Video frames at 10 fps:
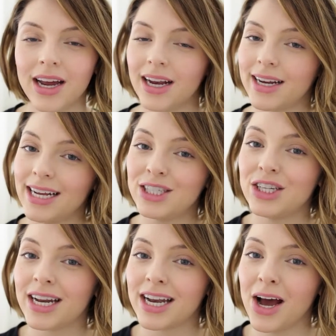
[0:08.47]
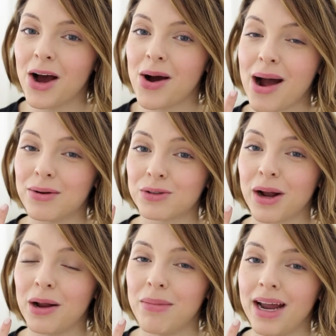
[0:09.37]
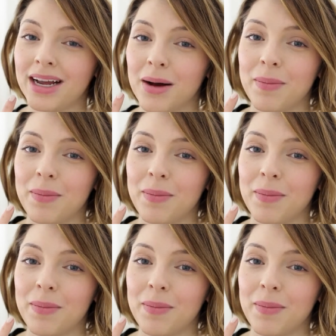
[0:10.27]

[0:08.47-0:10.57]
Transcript: In case you didn't know, I was wearing makeup.